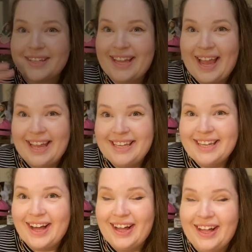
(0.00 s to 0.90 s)
Hey
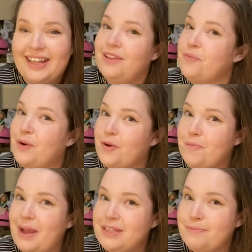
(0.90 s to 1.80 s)
y'all, welcome
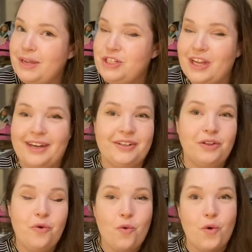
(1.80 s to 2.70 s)
back to my channel,
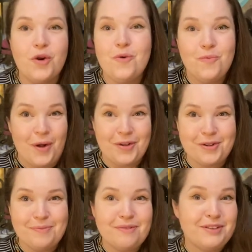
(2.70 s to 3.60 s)
or
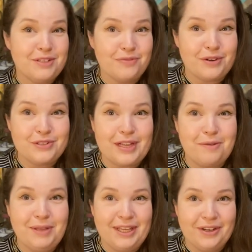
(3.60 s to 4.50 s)
welcome if it's your first
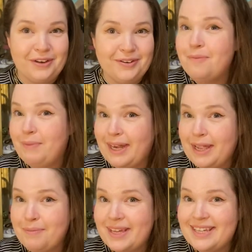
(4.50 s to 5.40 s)
time here. My
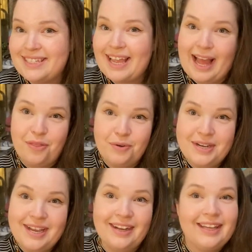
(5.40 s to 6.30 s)
name is Katherine
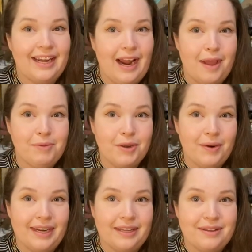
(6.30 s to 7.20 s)
Young and I'm a
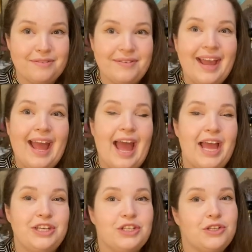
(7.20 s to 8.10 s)
creative,
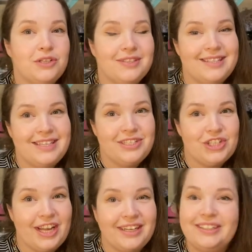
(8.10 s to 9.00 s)
and this
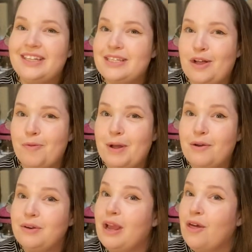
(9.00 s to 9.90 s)
channel is all
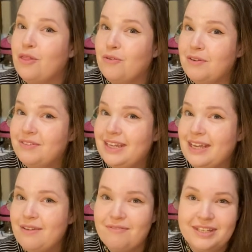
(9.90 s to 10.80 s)
about
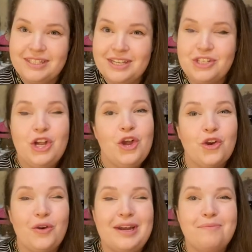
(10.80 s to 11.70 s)
thrifting, vintage,
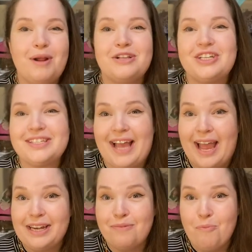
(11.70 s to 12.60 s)
creative projects,
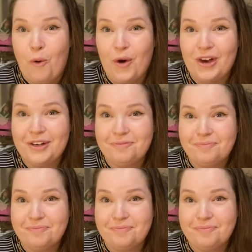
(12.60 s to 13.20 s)
and more.